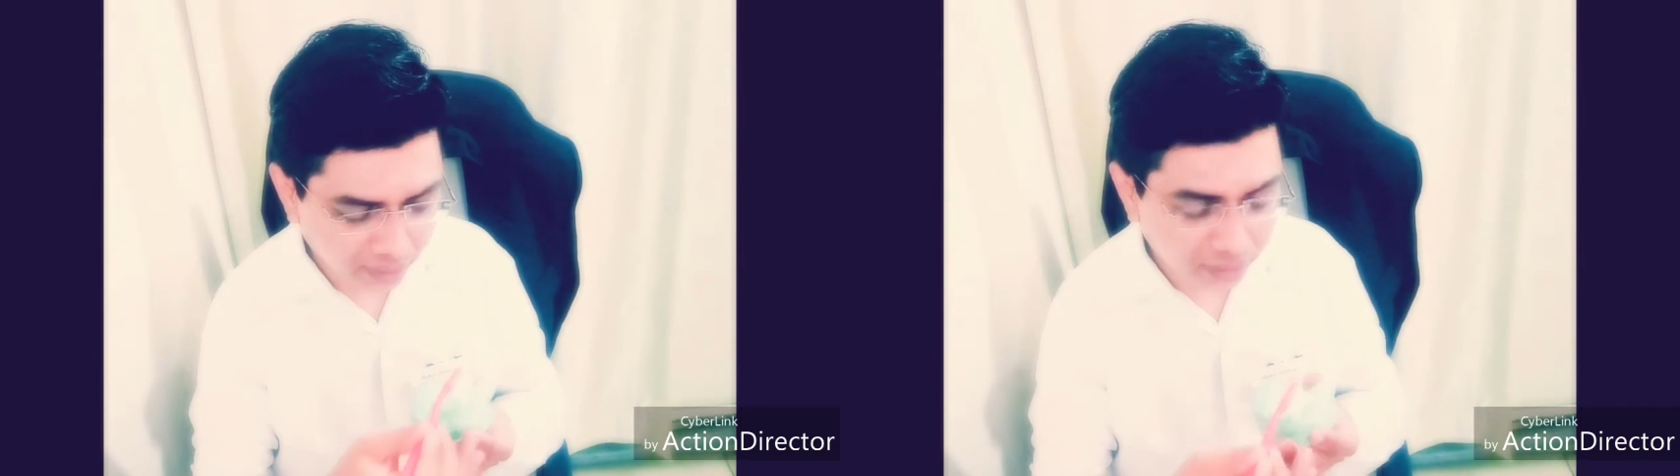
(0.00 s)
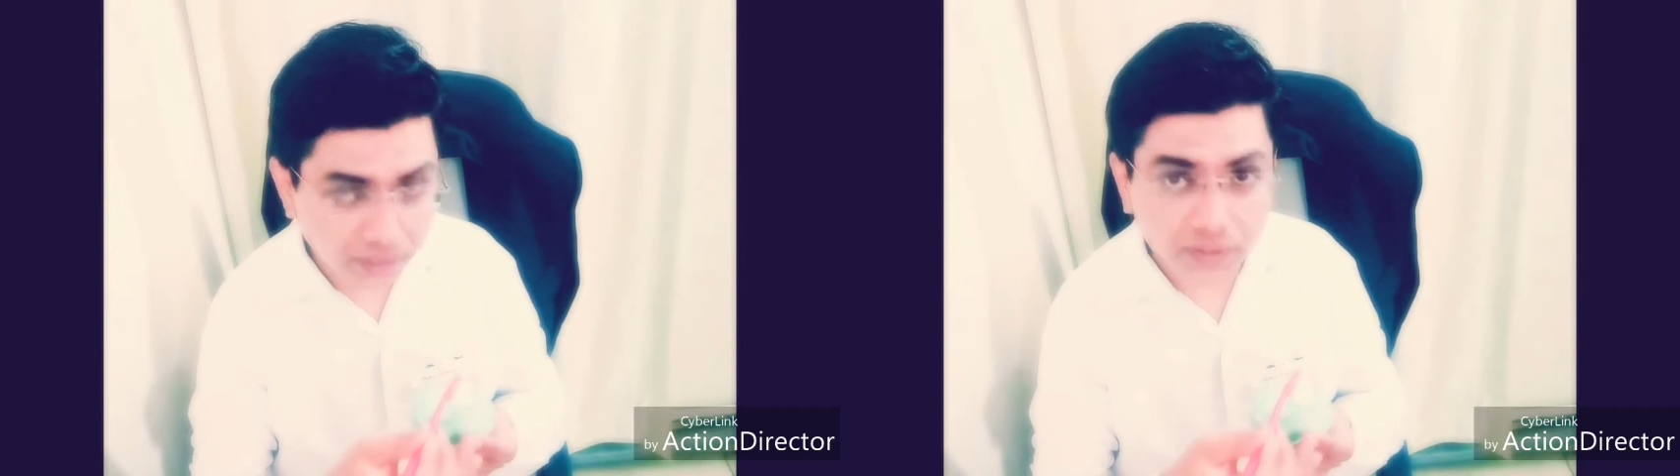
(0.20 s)

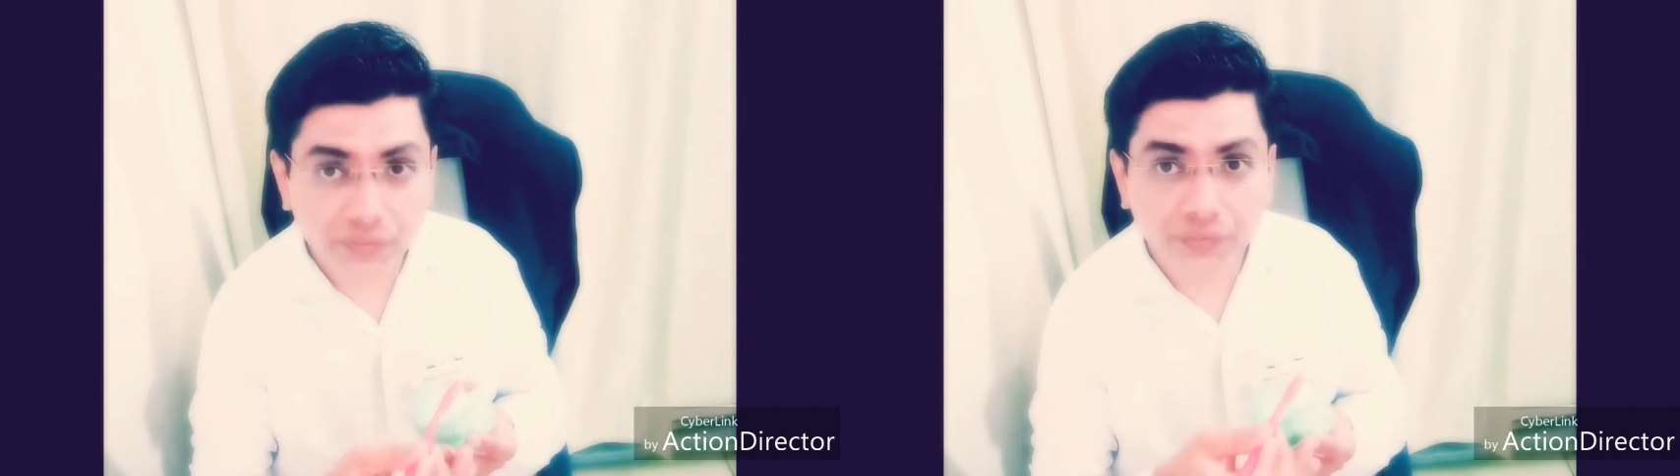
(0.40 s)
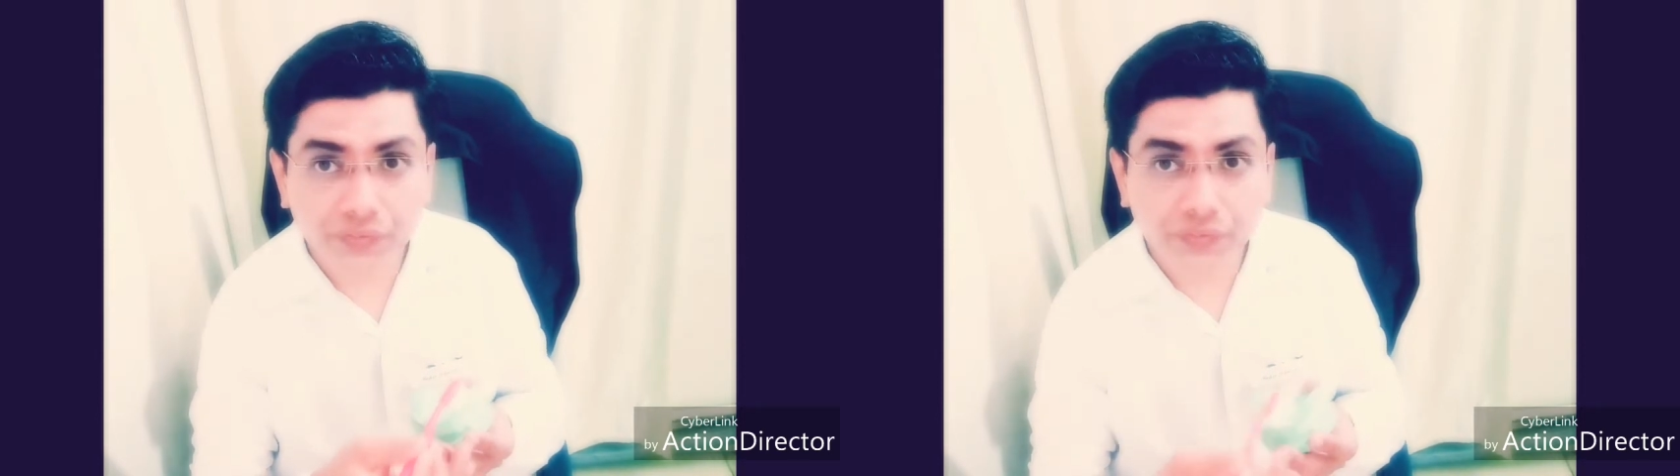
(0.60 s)
clean it
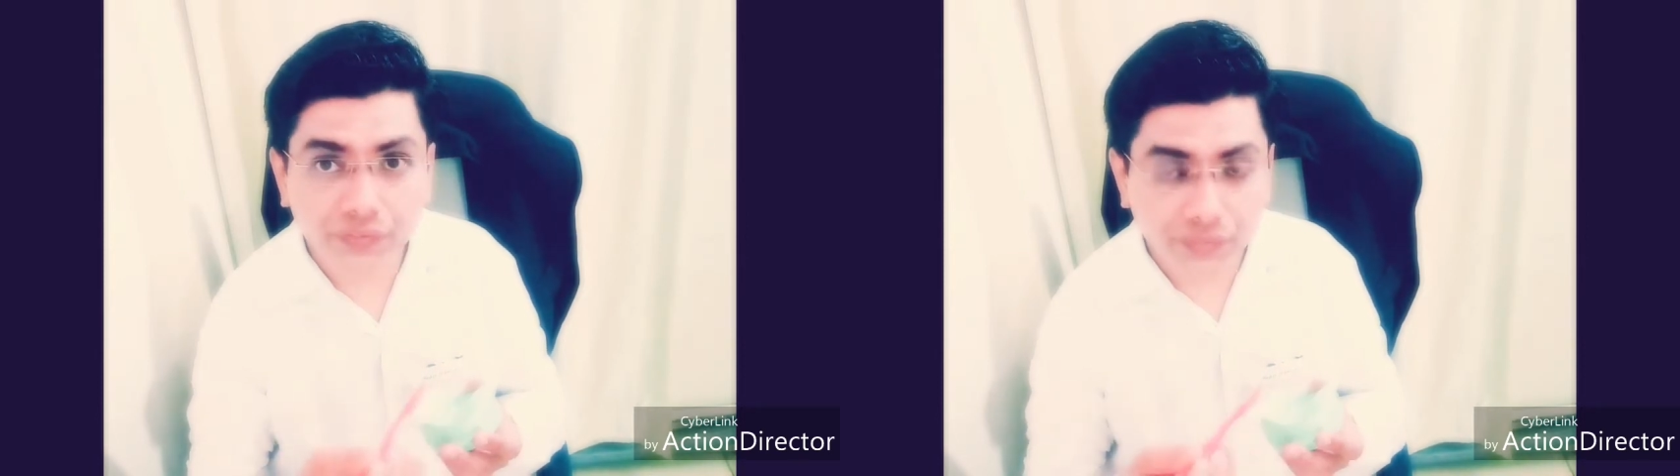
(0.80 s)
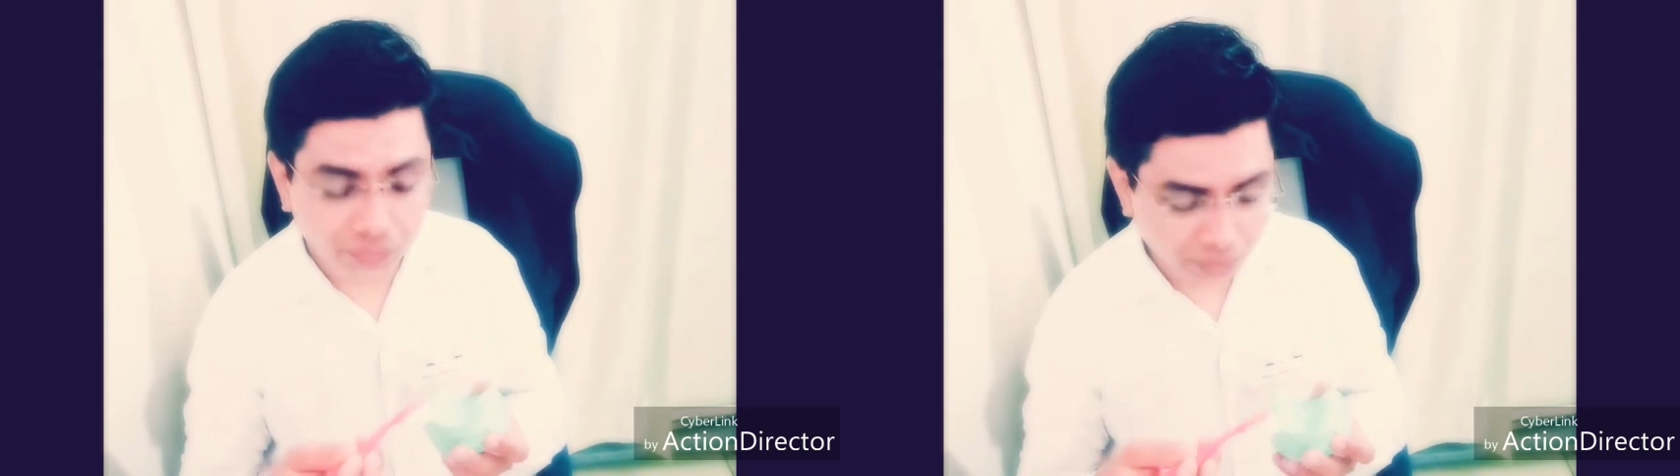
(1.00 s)

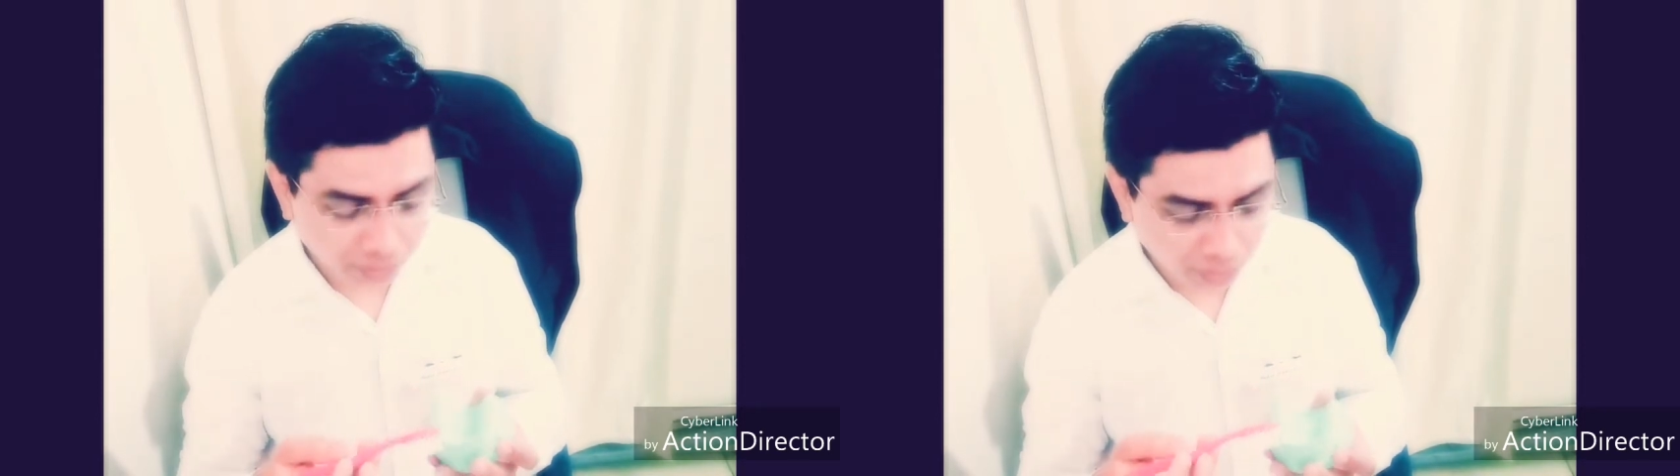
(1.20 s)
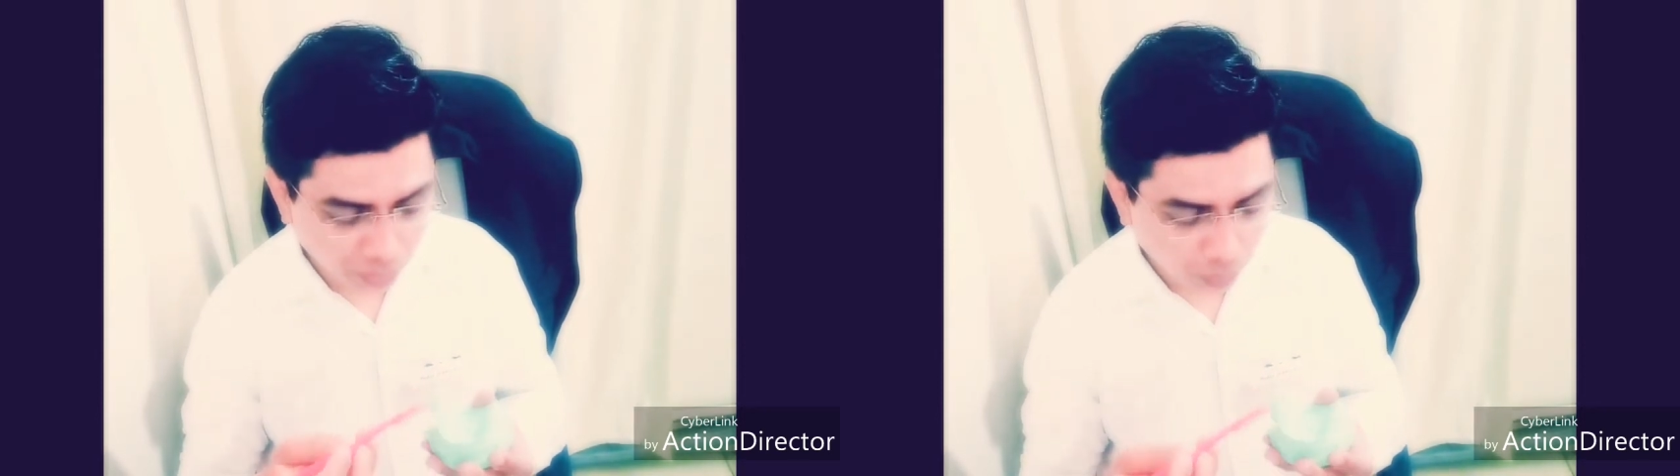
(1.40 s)

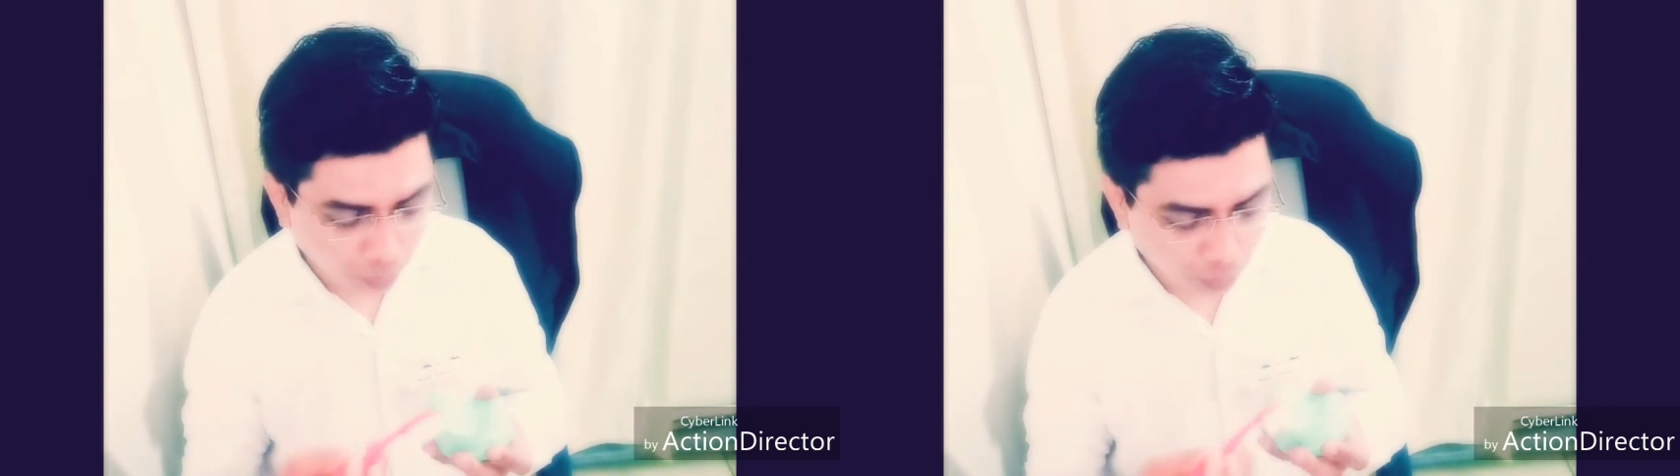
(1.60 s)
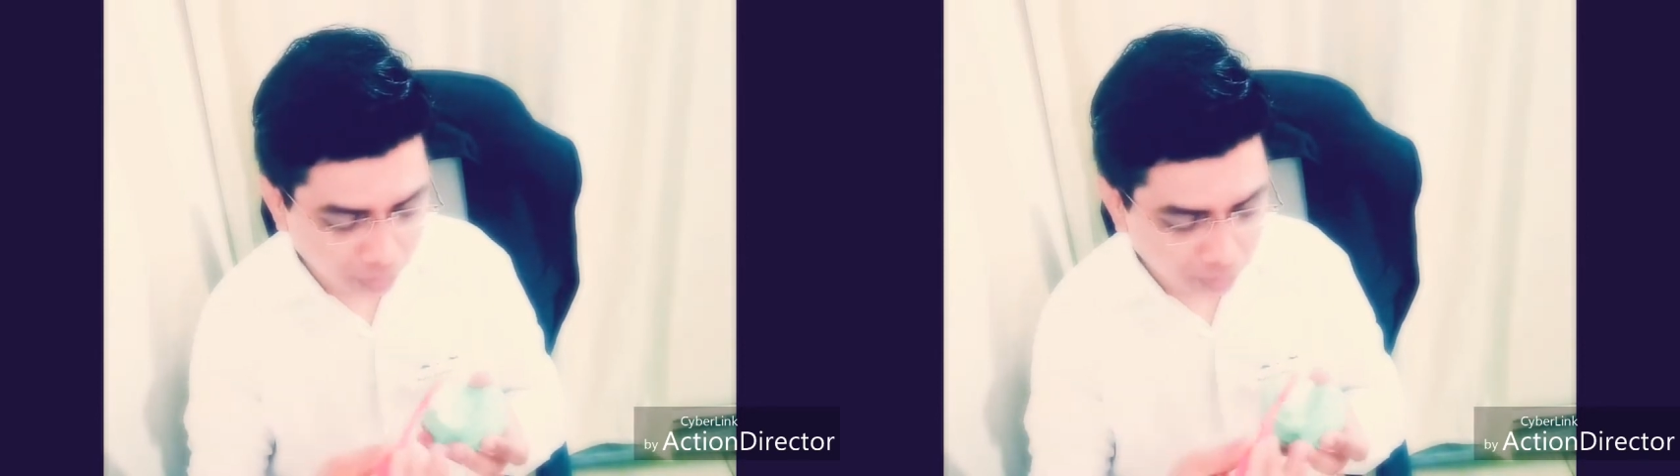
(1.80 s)

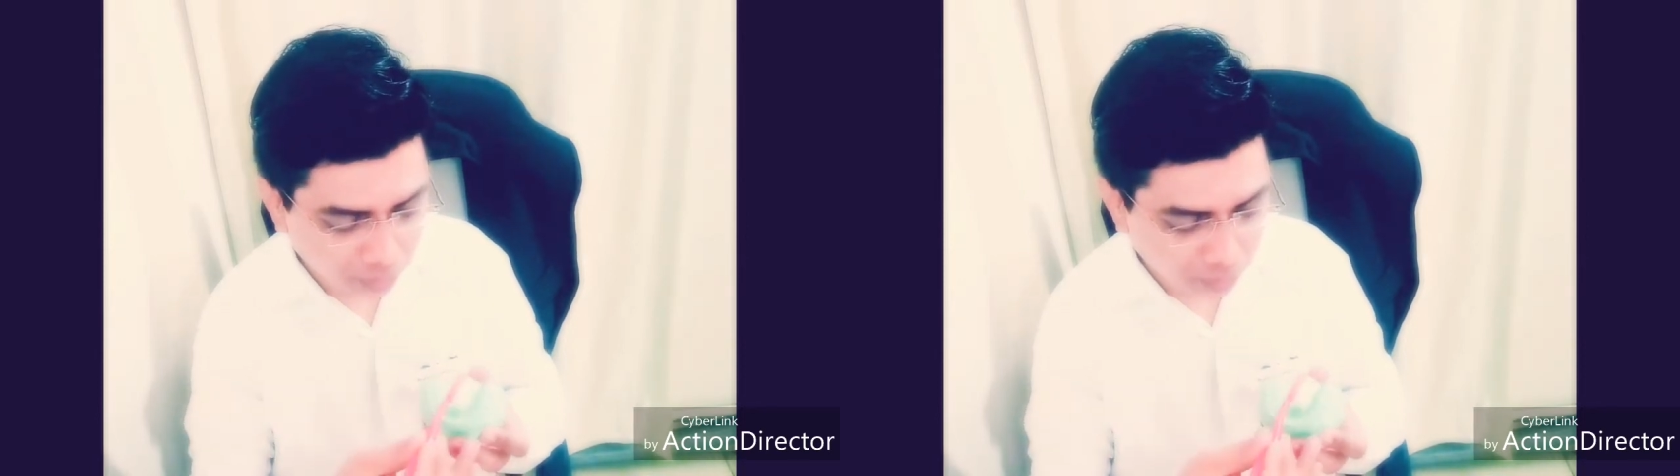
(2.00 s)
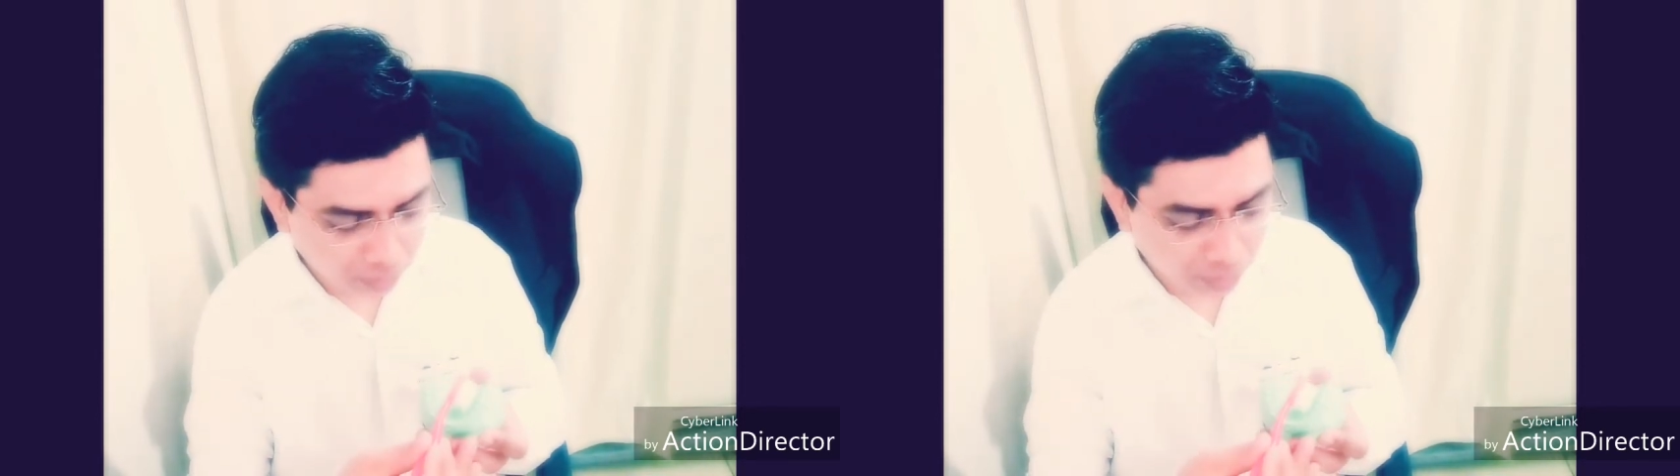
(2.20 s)
with